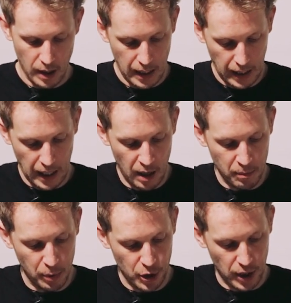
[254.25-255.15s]
And again,
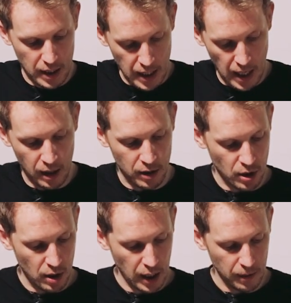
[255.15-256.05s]
pushing it down and
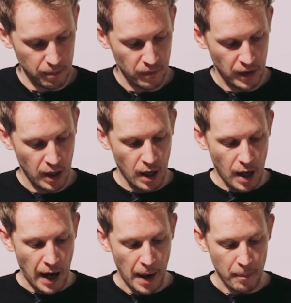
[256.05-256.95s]
turning it.
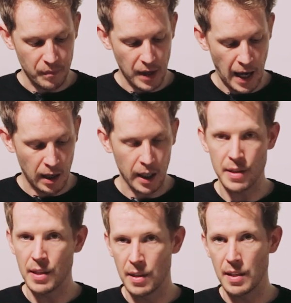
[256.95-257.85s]
And like I
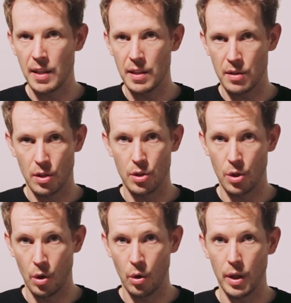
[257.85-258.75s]
said, it's easiest to
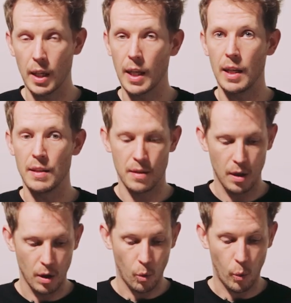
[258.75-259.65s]
turn all your keys
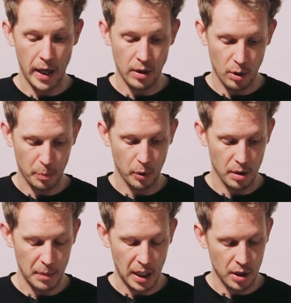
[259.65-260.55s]
when you put
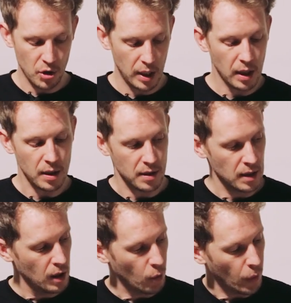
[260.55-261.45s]
them in initially, because
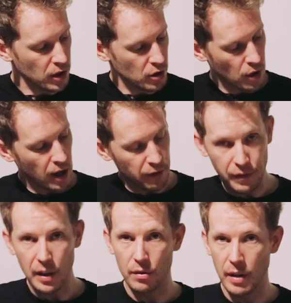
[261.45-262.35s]
when you're trying to
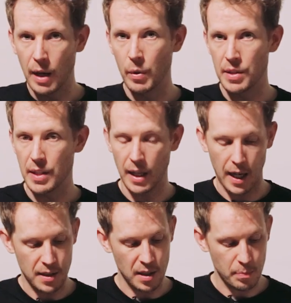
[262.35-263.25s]
fiddle around once the
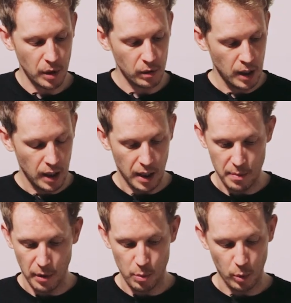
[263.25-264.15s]
case is built,
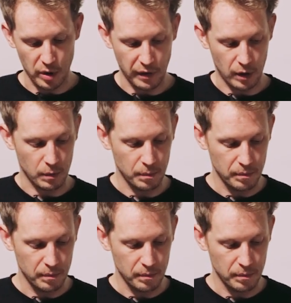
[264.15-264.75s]
it's much more difficult.